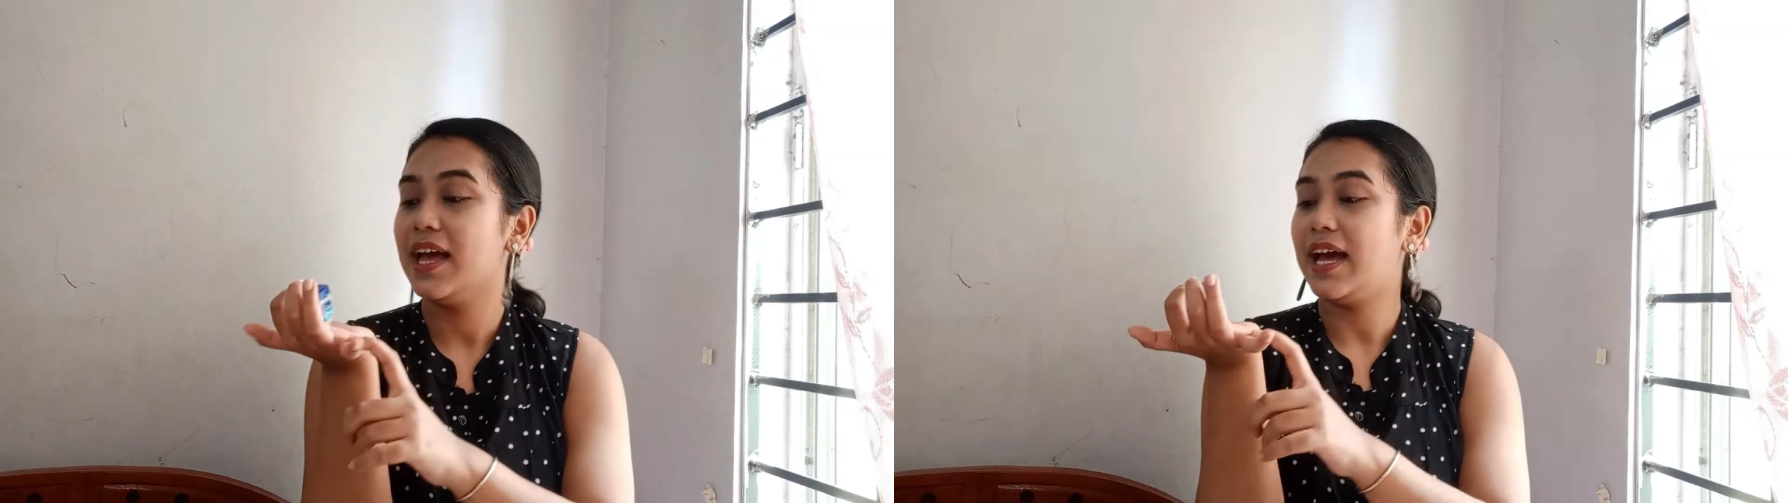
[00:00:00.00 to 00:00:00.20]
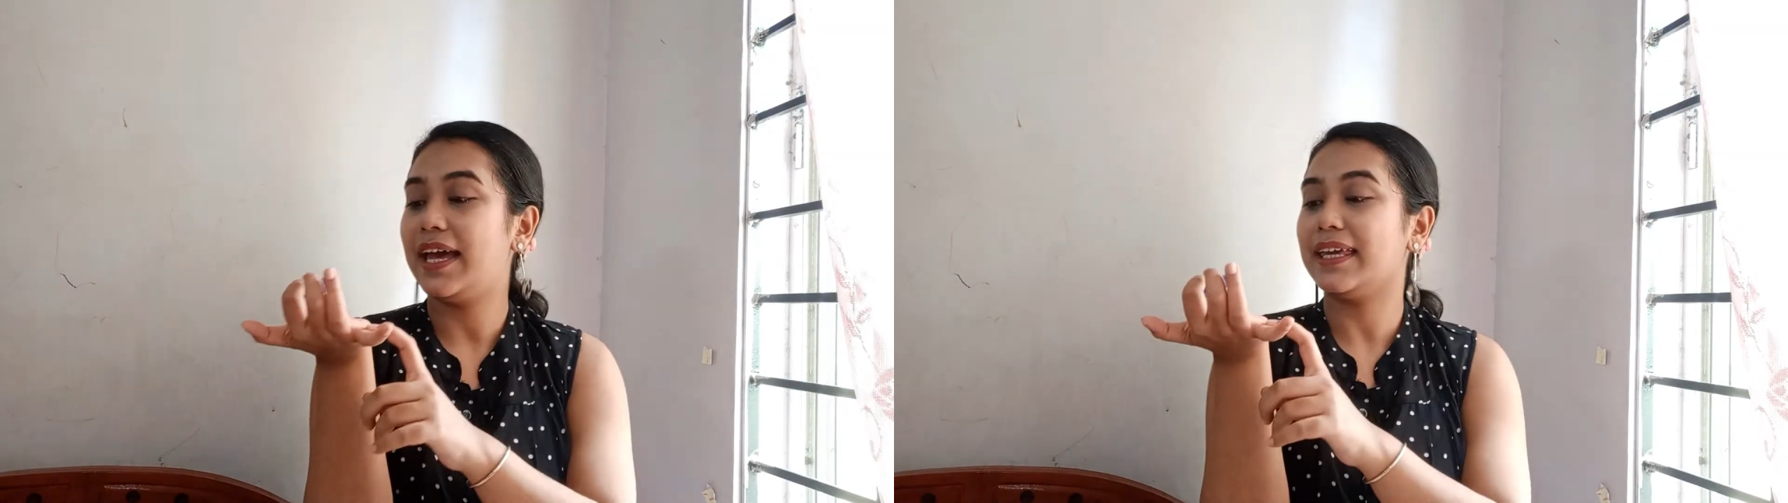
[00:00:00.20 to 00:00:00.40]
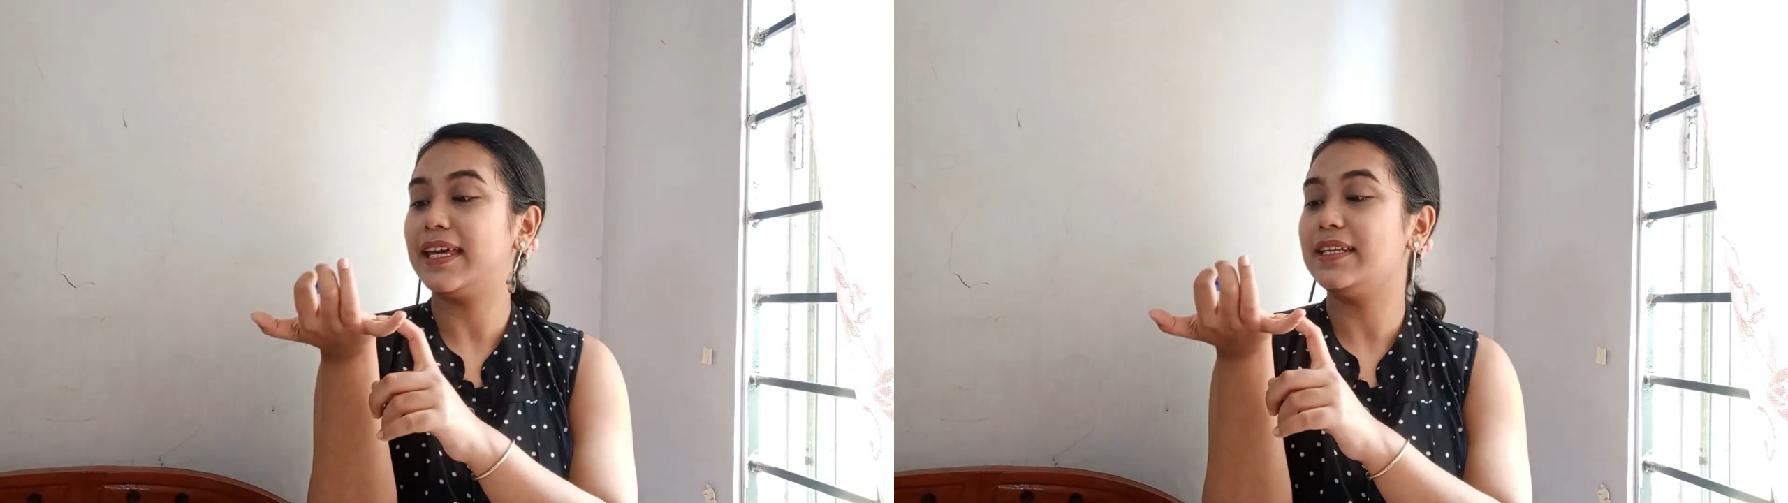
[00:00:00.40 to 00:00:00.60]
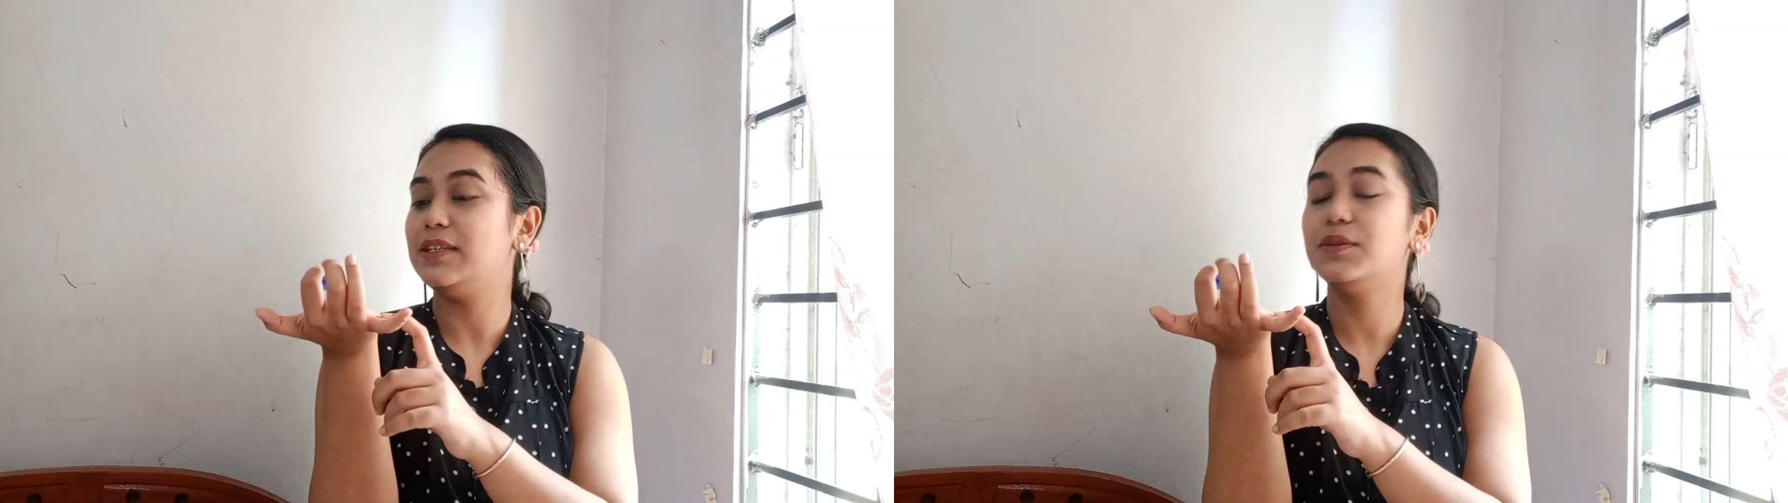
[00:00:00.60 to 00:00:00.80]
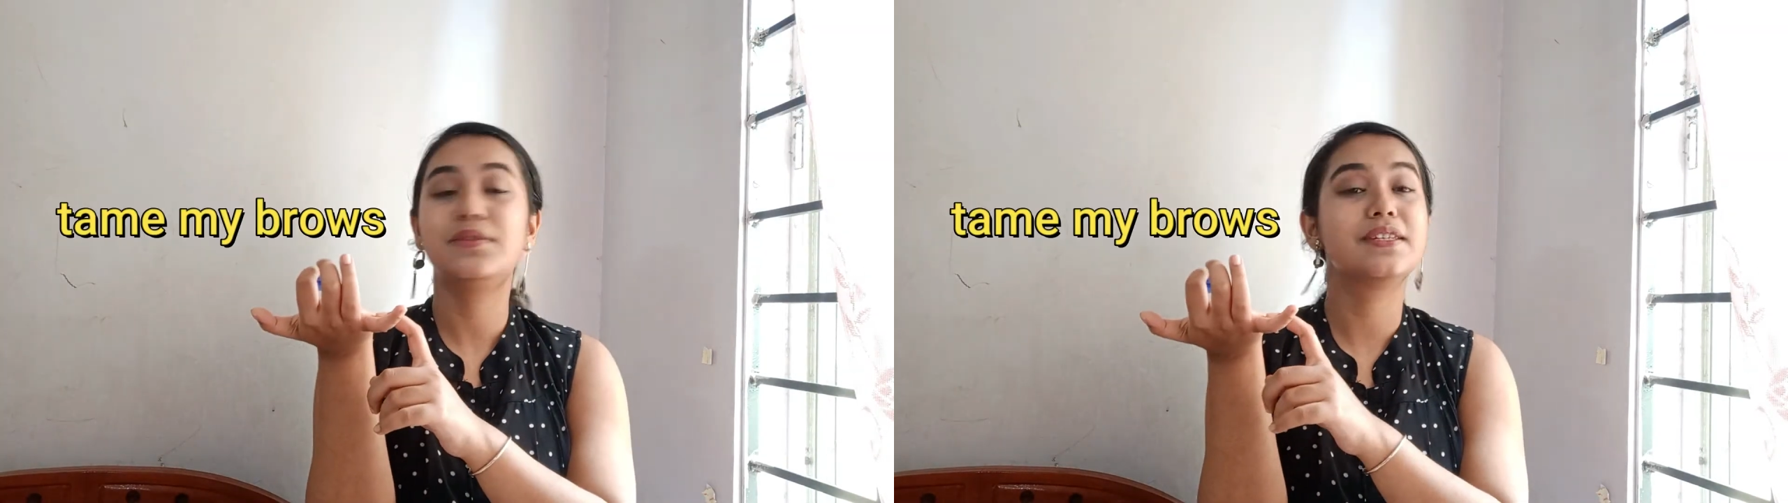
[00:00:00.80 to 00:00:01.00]
I can
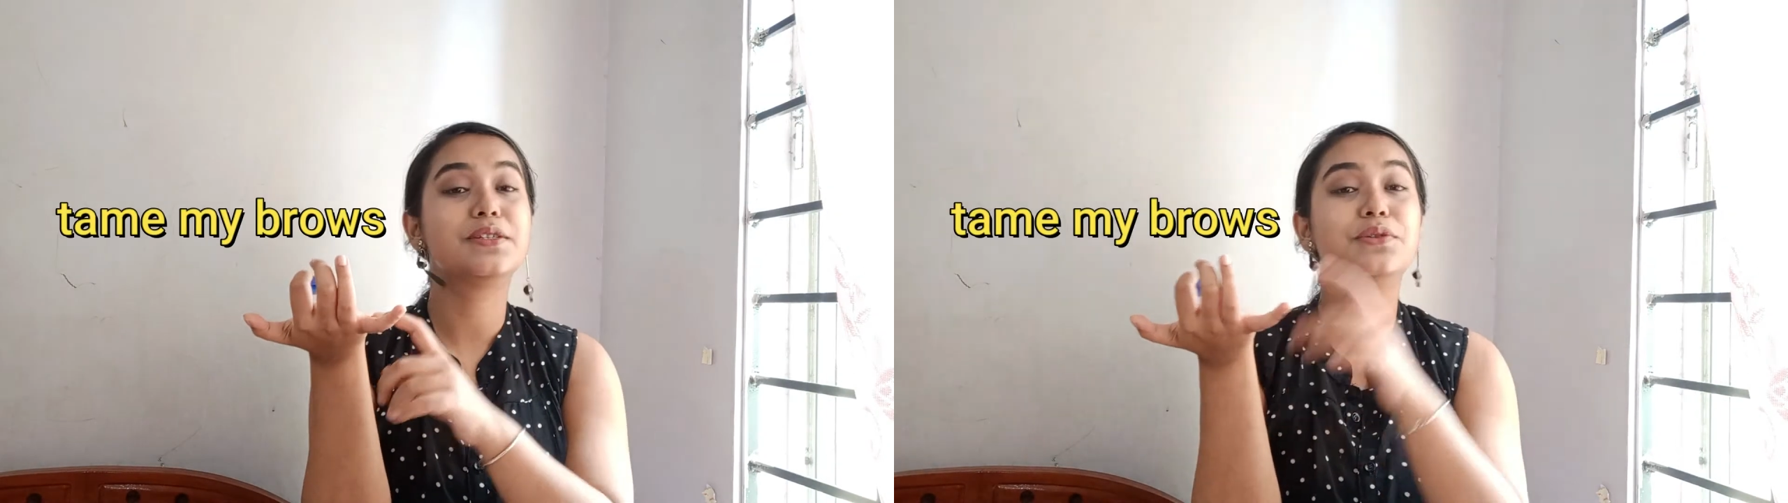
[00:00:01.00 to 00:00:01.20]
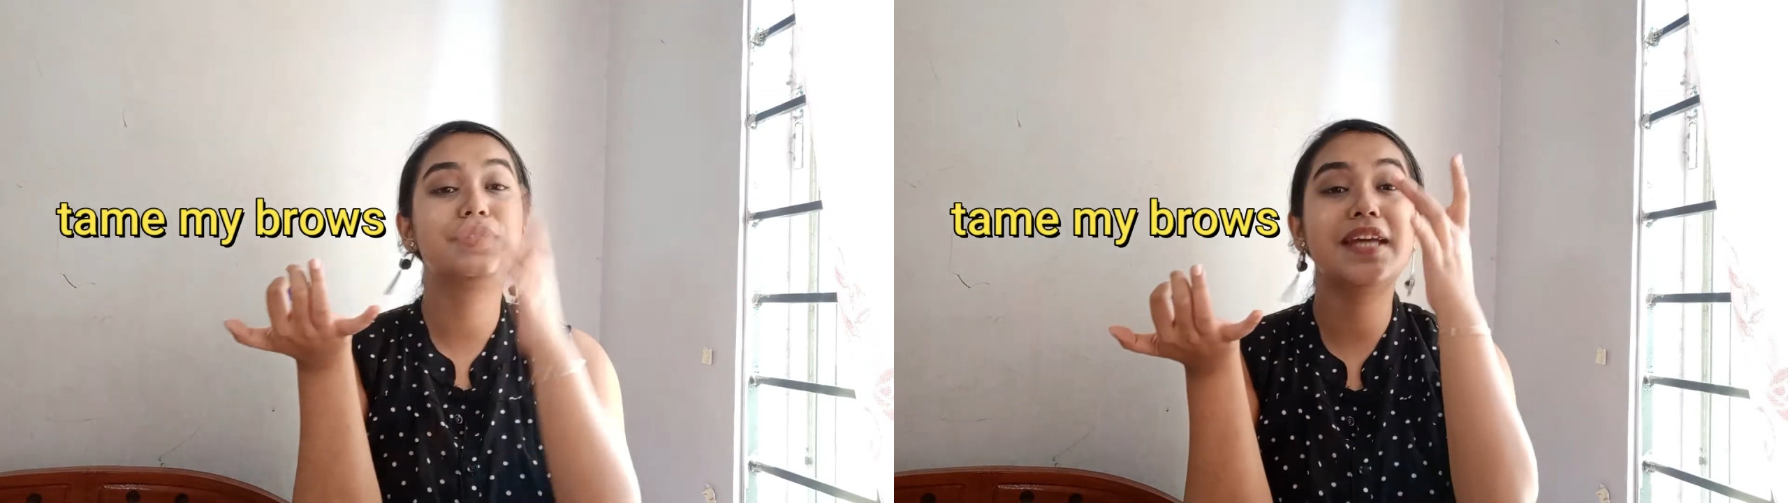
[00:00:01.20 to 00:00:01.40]
use it to